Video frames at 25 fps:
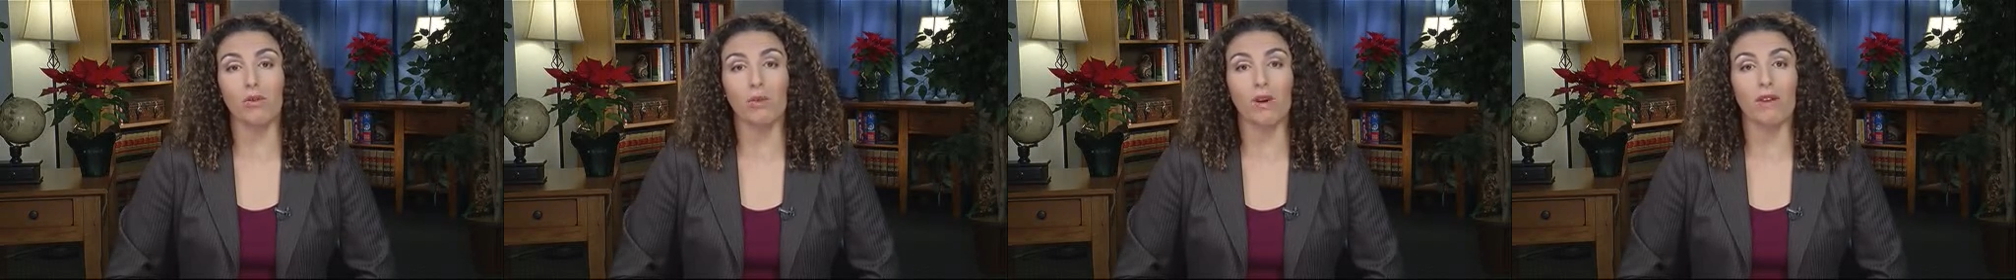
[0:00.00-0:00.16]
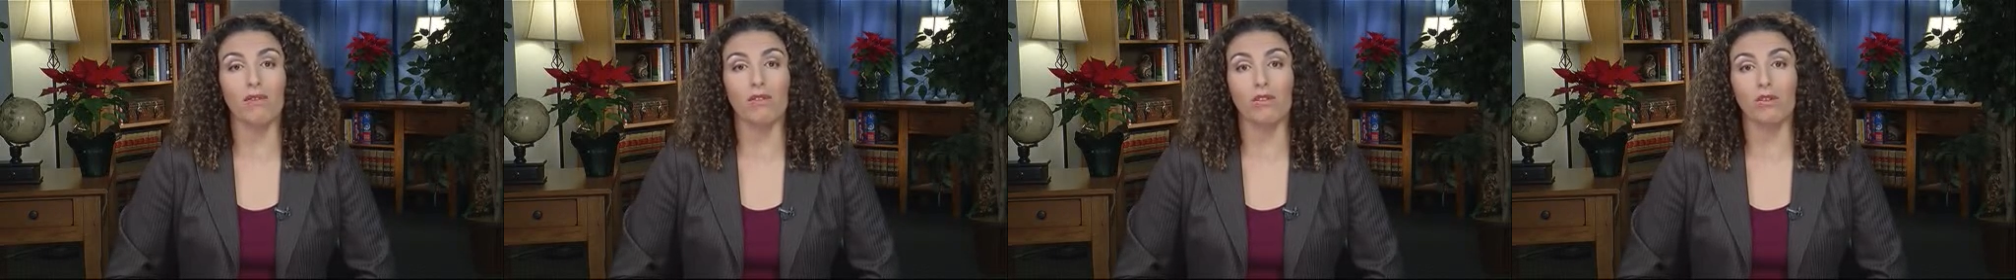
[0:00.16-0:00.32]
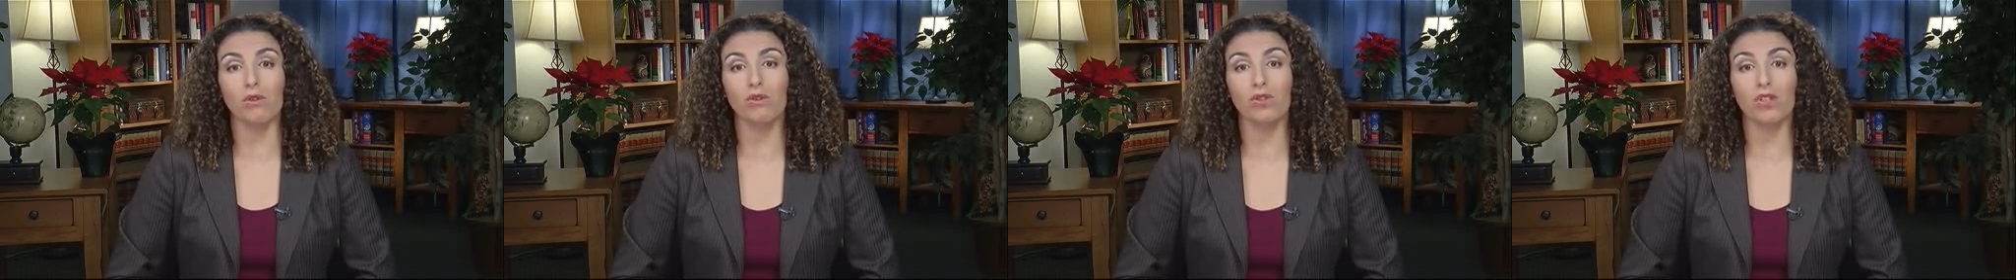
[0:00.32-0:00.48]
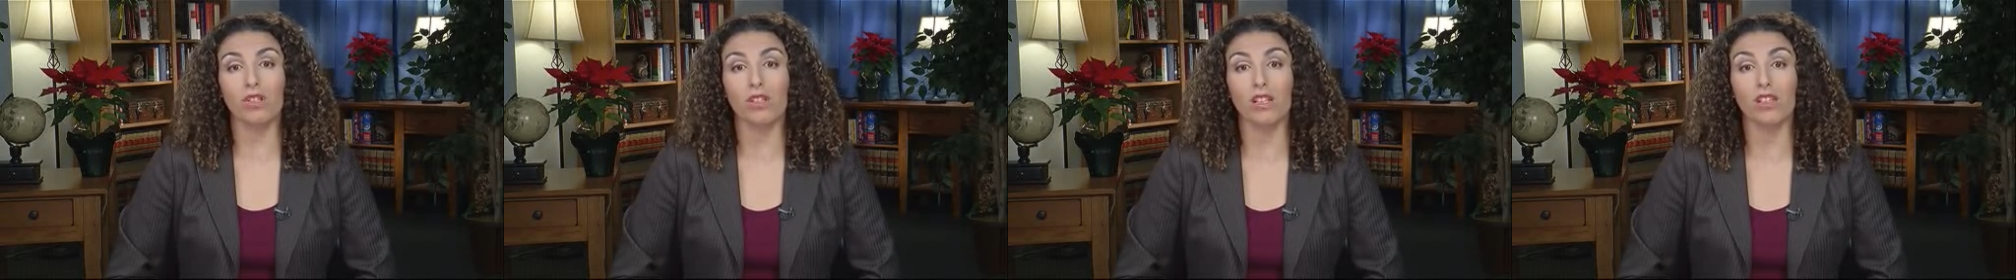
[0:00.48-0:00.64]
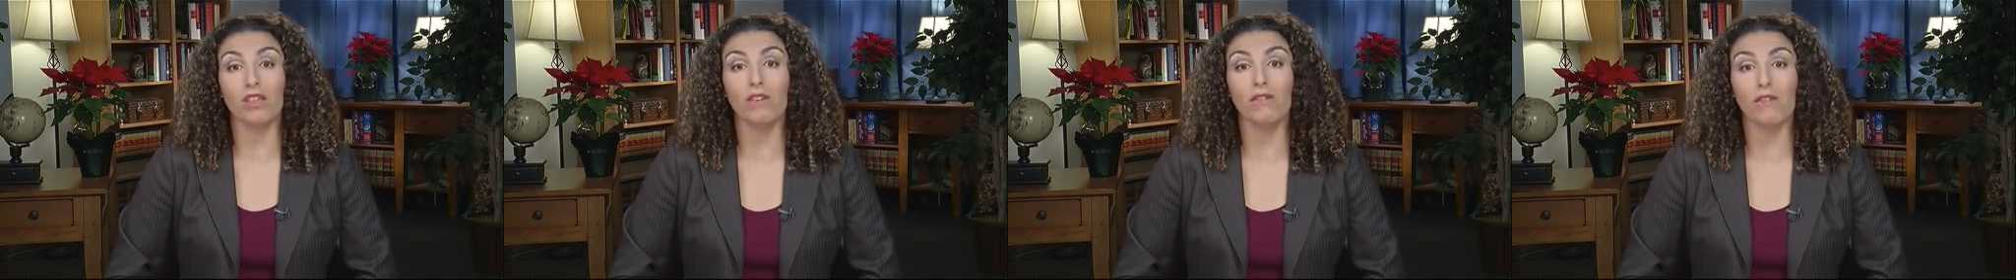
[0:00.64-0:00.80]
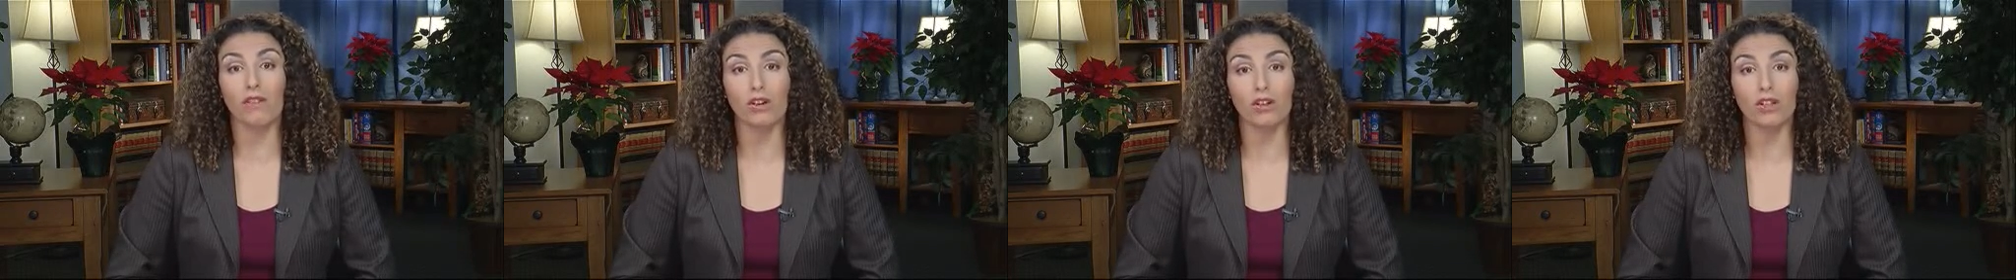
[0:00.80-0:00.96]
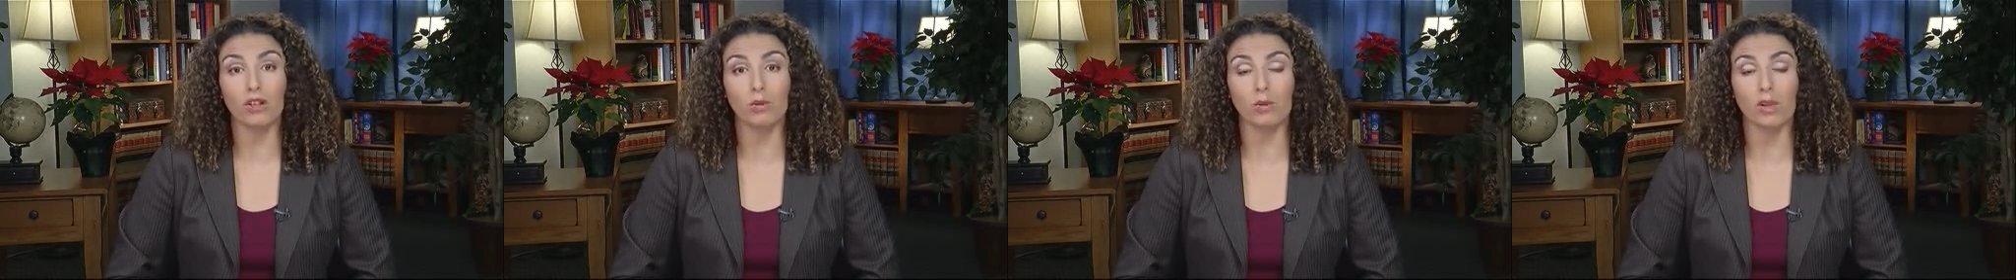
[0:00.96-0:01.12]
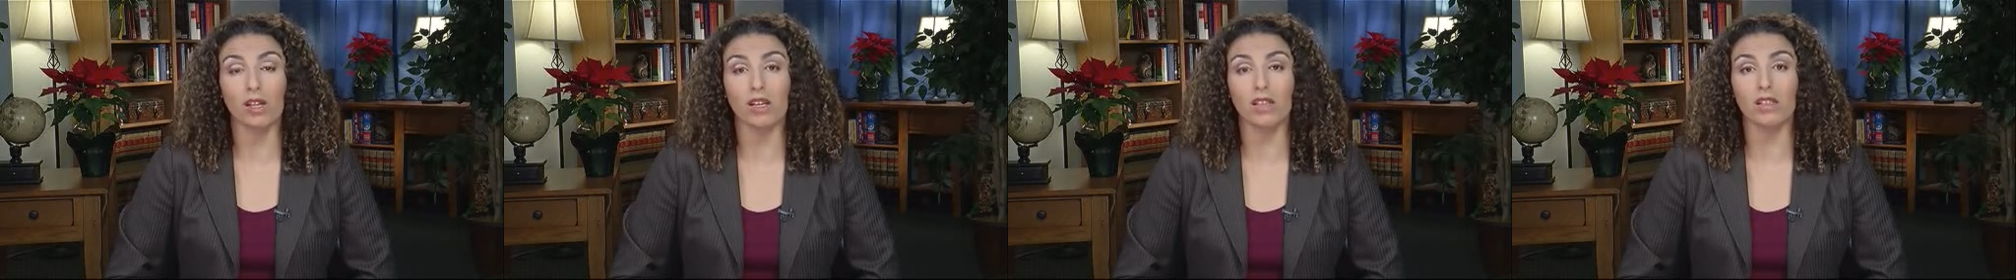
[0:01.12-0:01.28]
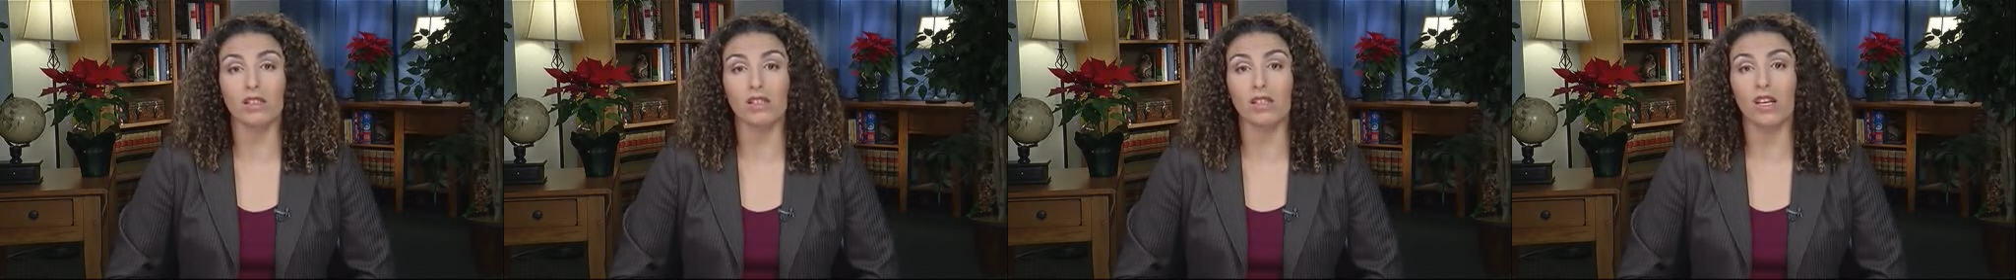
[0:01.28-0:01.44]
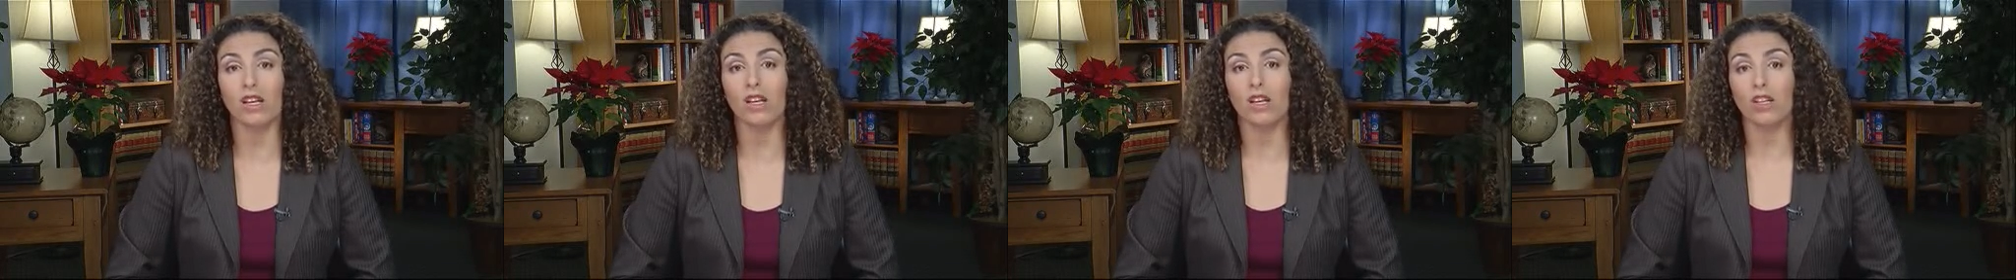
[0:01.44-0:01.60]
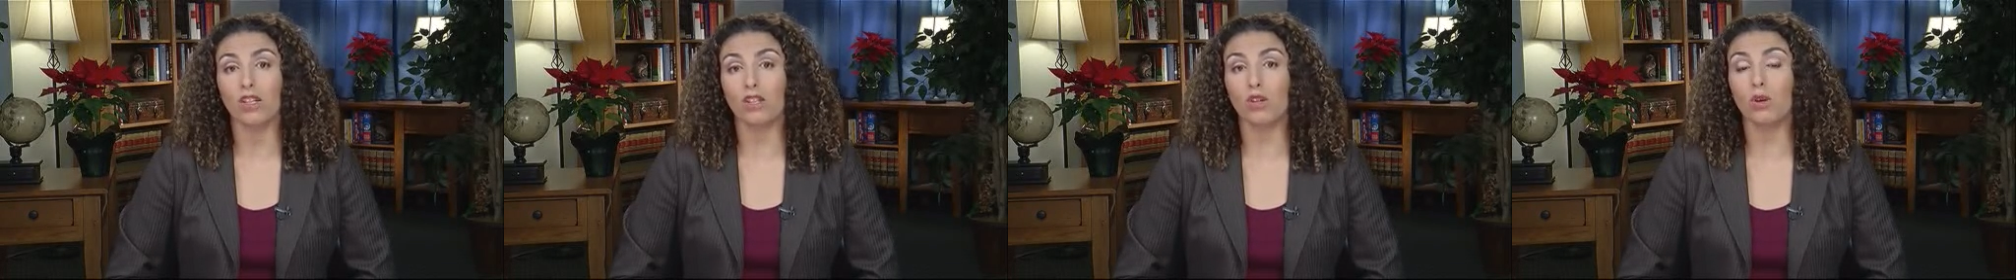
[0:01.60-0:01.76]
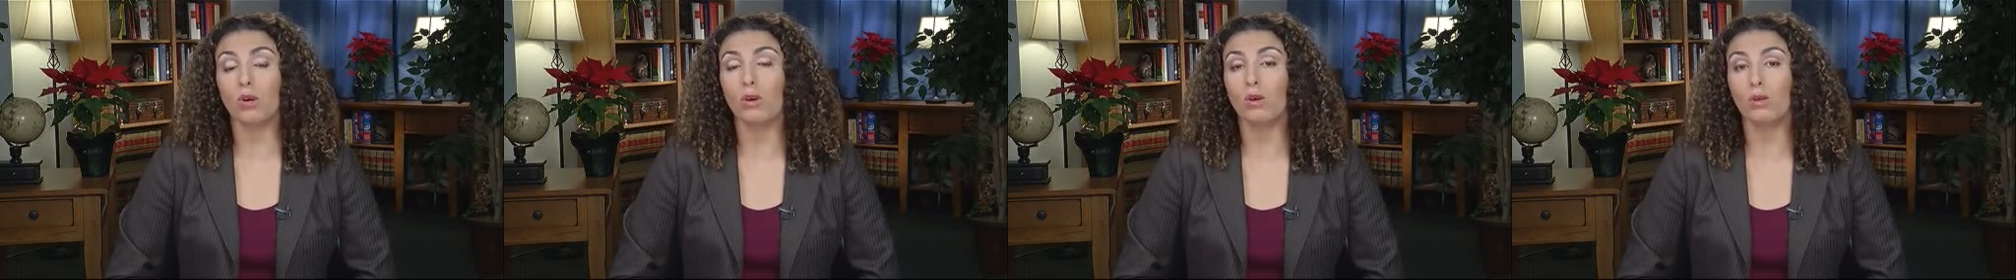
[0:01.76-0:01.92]
revolution in the first place.
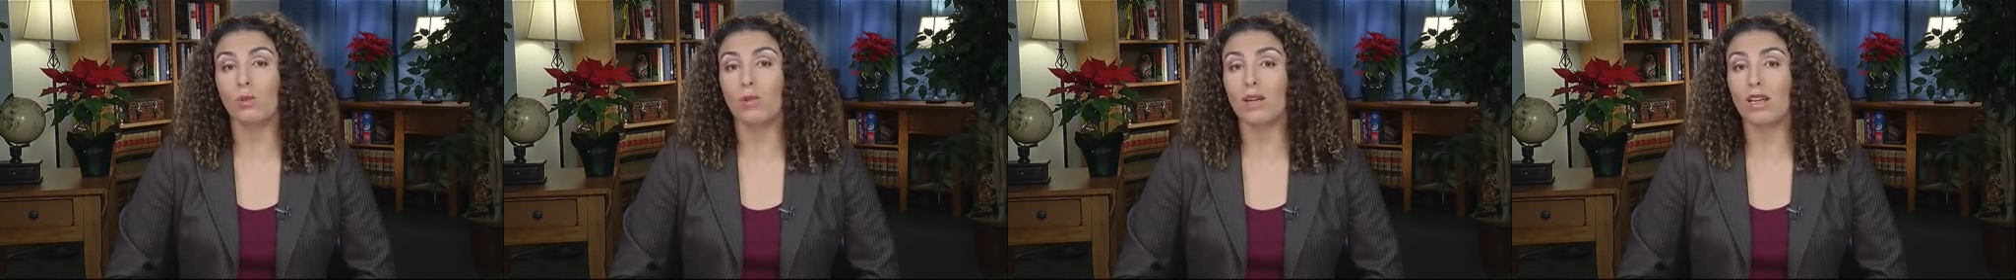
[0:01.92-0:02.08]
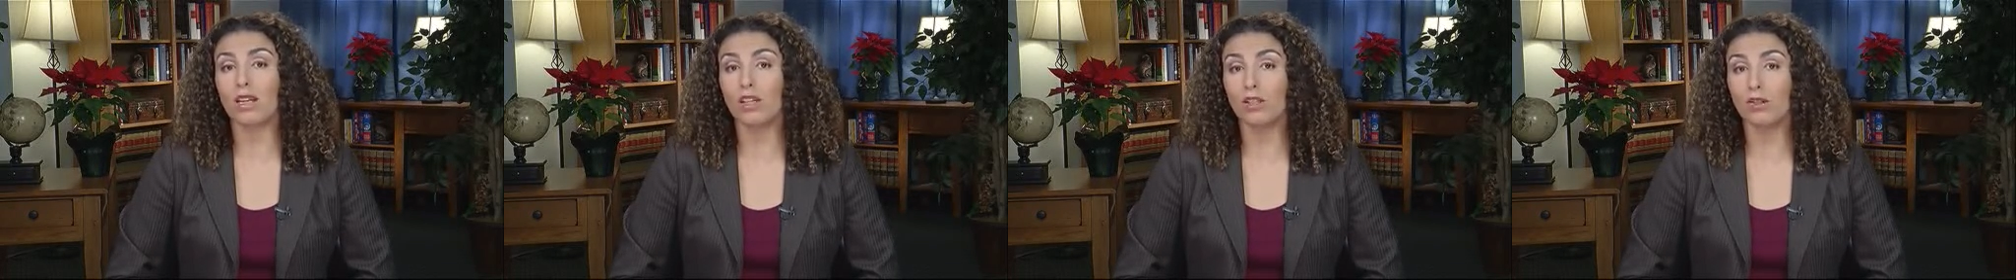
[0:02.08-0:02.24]
So it will be